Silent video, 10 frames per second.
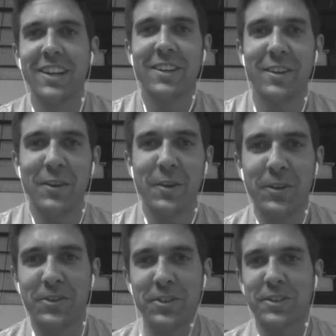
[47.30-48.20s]
when
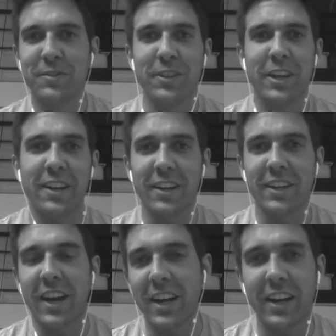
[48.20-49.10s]
you search a flight on
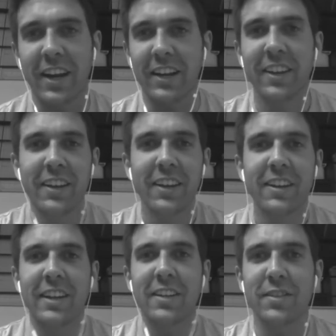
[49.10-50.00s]
Kayak,
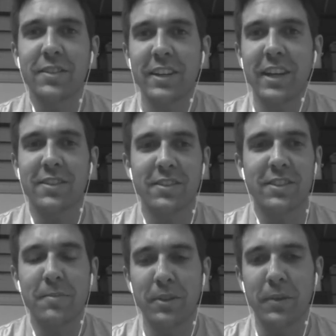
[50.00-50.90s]
that's
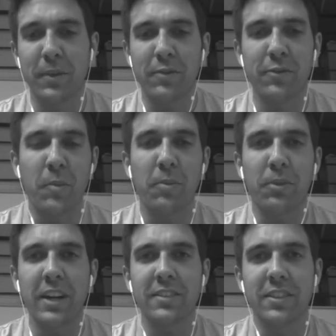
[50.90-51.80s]
typically what full
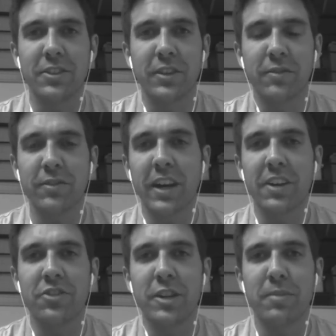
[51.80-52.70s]
price is. You can
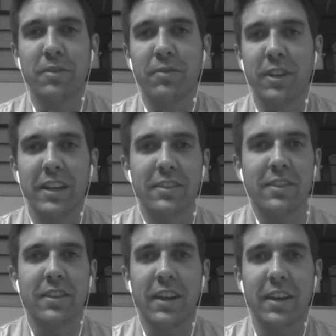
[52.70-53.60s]
find cheaper flights
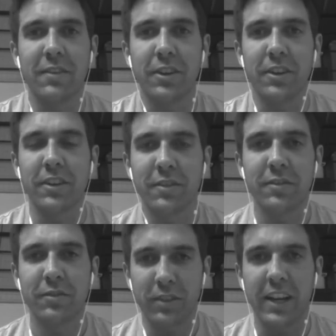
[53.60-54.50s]
than that if you're
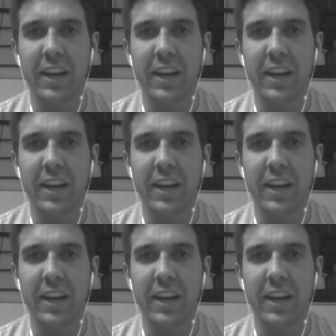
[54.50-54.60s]
flight